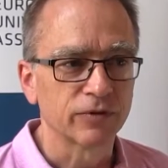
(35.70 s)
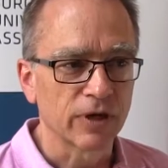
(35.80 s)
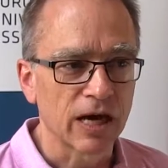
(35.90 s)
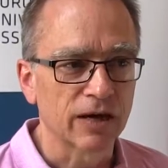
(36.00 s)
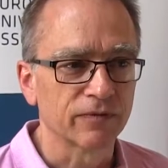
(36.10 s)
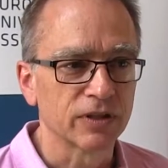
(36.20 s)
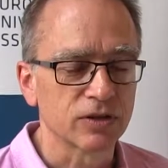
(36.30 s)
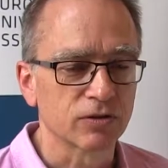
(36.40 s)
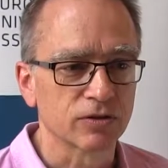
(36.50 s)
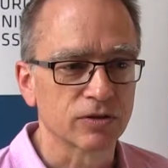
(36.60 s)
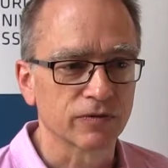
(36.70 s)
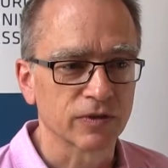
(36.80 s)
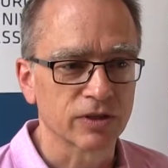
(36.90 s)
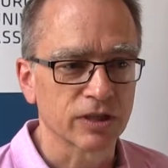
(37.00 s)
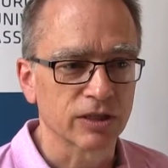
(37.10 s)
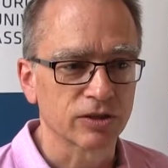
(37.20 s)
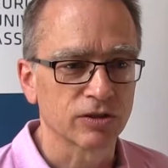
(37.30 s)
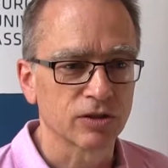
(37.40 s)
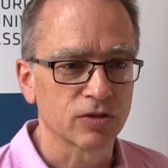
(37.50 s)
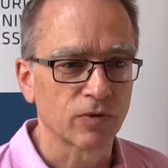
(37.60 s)
to have these sorts of
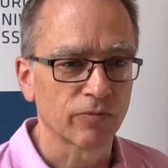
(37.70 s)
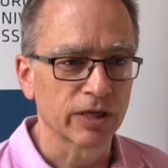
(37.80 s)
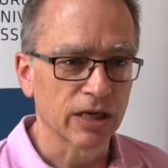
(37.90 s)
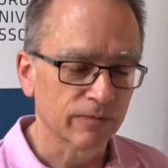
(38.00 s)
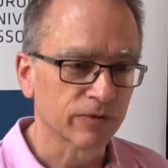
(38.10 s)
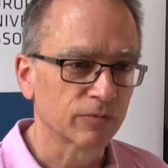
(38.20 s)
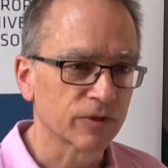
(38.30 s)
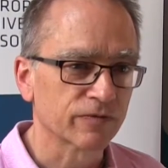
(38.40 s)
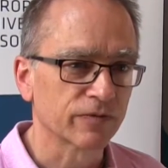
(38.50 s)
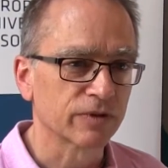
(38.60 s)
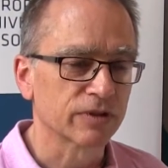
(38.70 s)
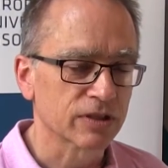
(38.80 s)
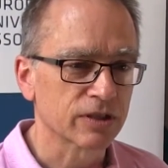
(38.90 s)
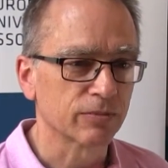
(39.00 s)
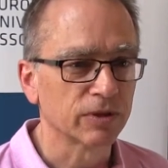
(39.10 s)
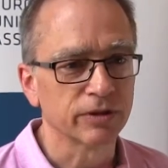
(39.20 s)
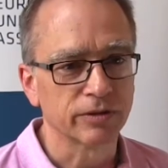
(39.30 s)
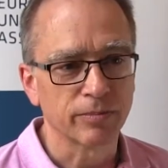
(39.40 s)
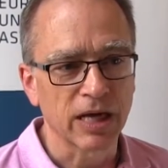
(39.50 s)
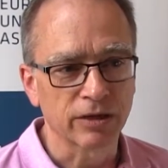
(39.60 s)
discussions where we come from different disciplinary
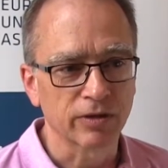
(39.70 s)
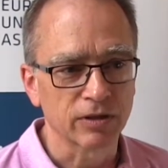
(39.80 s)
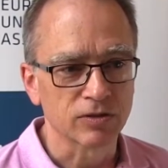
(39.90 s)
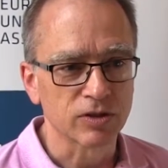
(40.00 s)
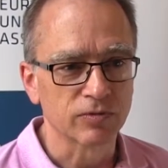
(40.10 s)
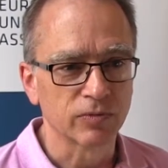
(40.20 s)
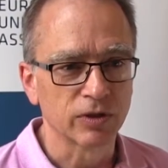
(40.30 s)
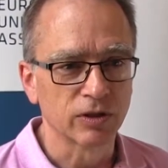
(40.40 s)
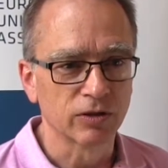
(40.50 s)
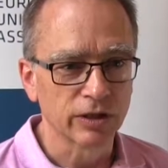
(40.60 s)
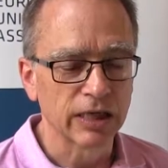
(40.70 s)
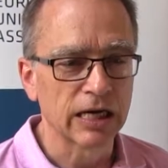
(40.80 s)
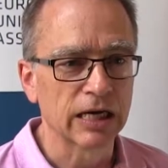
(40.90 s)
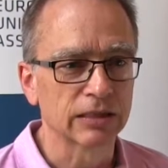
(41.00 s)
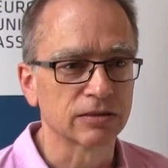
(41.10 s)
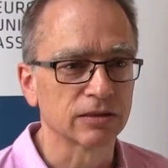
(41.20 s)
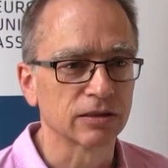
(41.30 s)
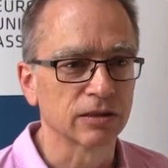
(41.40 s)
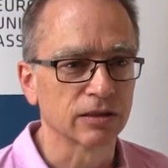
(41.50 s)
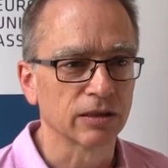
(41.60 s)
backgrounds and we look at
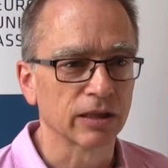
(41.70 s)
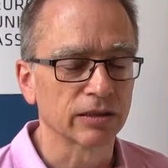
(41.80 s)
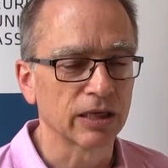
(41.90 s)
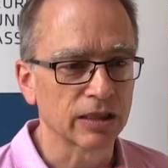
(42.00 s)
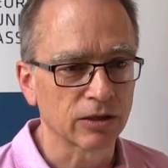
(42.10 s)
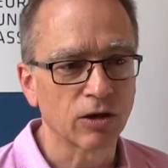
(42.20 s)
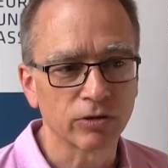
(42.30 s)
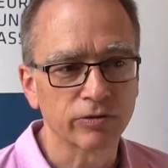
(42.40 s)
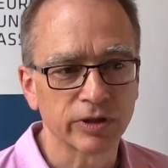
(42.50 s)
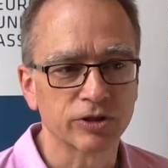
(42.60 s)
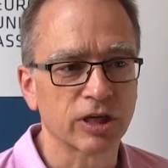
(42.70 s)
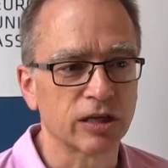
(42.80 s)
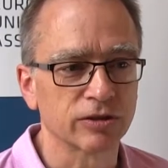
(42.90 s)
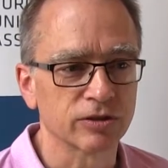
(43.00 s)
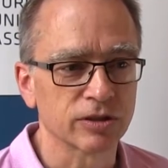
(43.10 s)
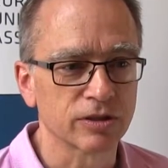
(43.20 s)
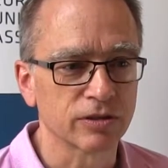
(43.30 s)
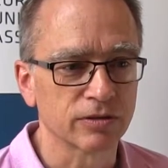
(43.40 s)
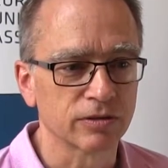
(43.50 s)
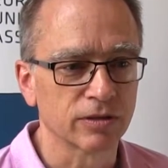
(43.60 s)
concrete challenges
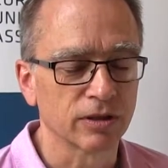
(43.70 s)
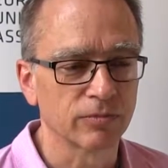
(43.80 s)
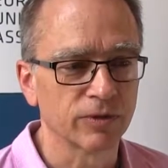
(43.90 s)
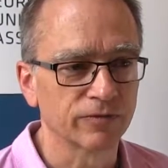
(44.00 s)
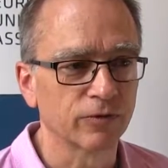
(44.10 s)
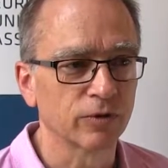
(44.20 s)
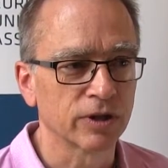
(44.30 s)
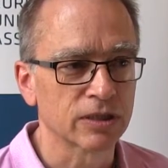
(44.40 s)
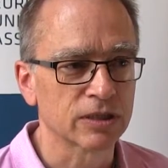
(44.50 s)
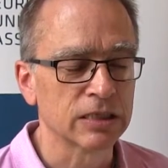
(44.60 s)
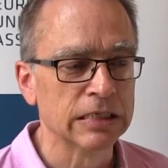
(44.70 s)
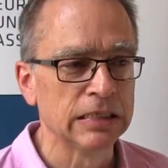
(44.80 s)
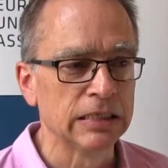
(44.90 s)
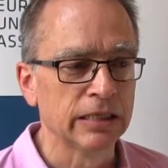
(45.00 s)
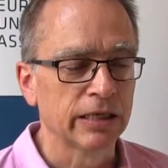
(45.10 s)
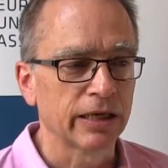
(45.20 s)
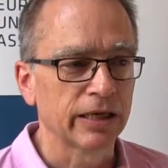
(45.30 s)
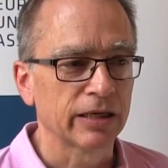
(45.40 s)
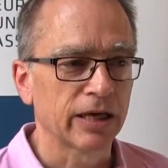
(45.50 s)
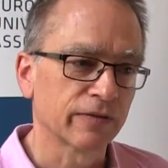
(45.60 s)
before us.
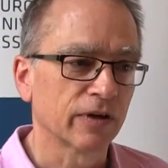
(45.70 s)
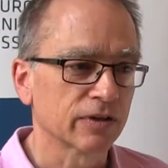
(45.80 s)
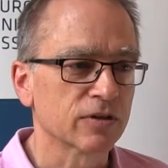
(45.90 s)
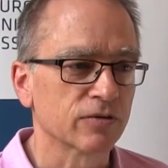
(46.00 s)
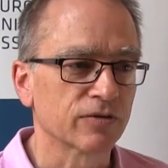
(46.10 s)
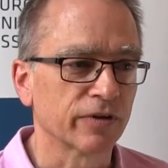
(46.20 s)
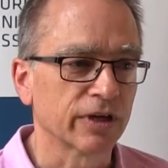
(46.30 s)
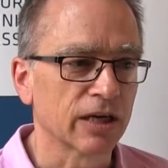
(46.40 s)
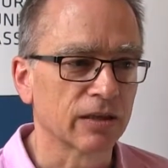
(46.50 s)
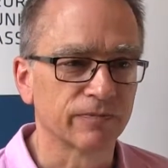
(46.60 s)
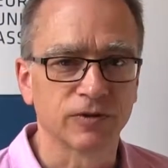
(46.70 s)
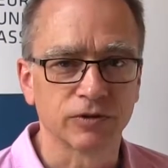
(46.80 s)
And I thought this was very helpful